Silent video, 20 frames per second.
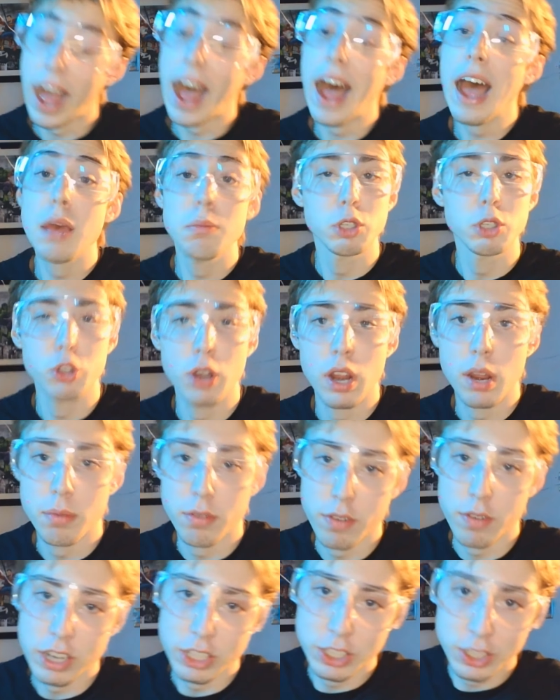I'm a trained
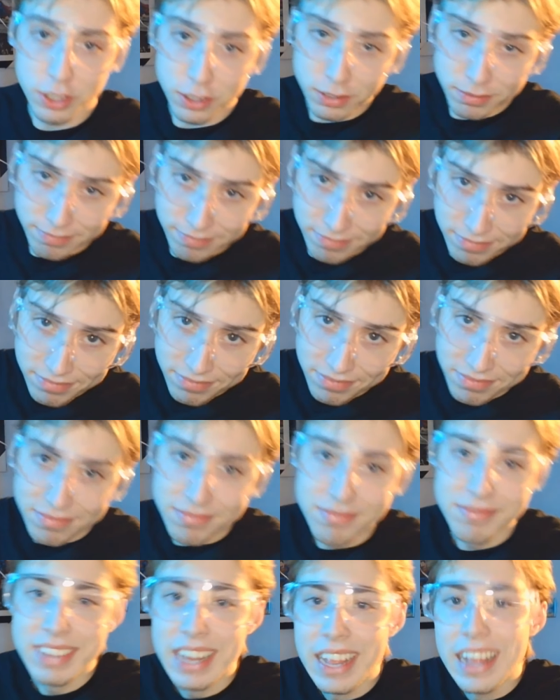professional.
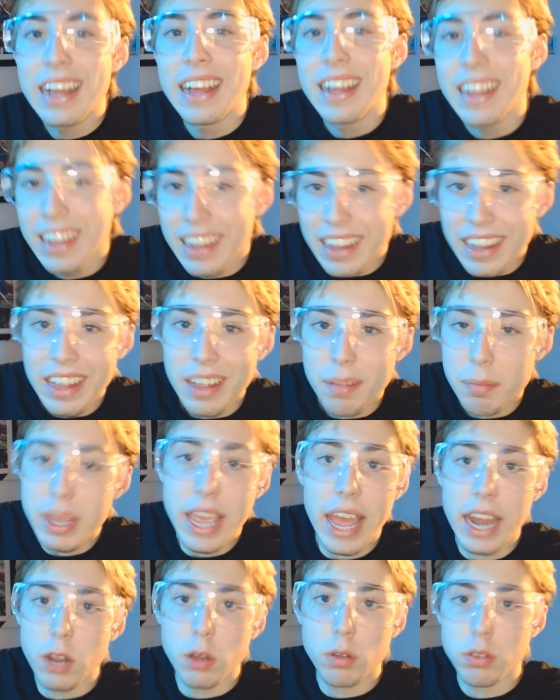But
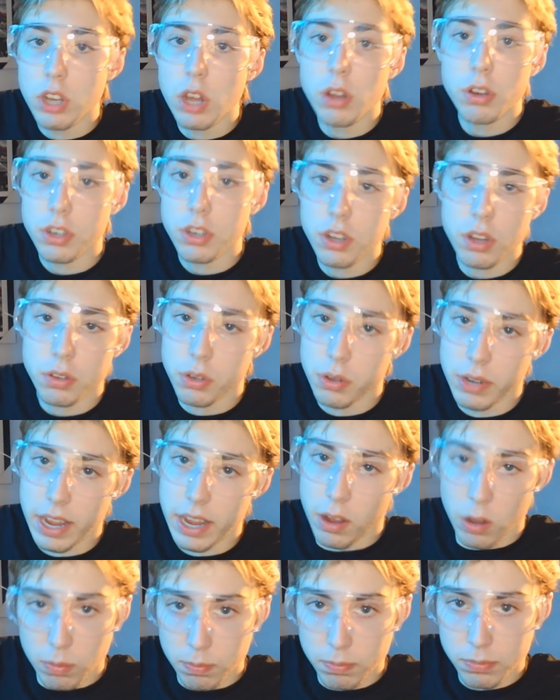yeah, don't do it at
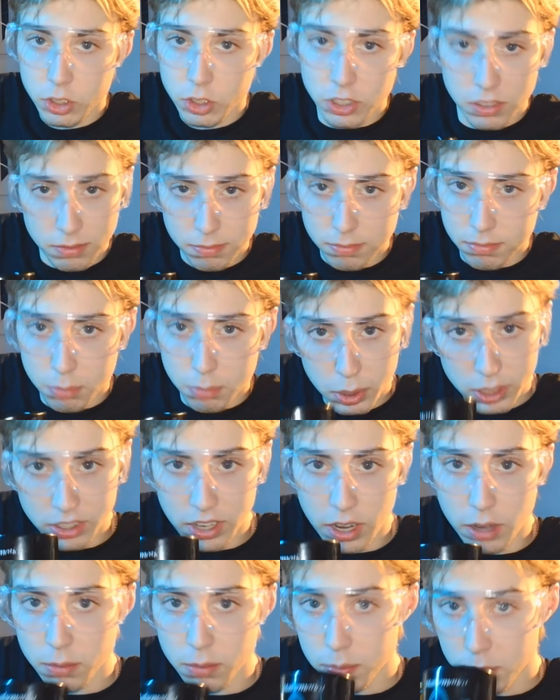home. Just please
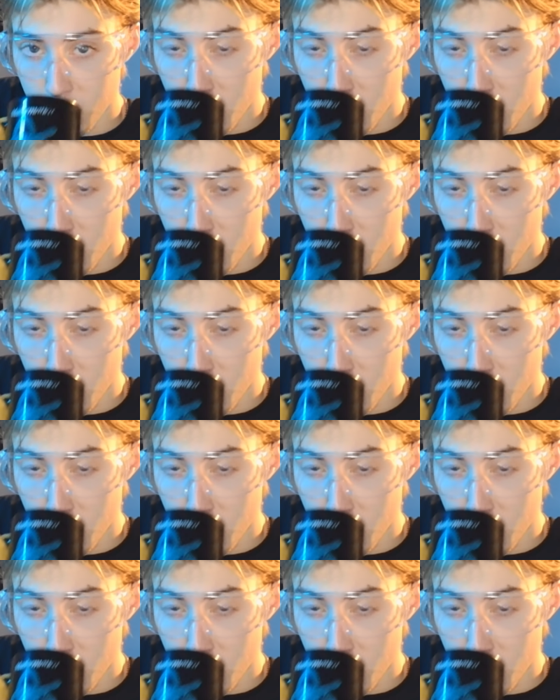don't.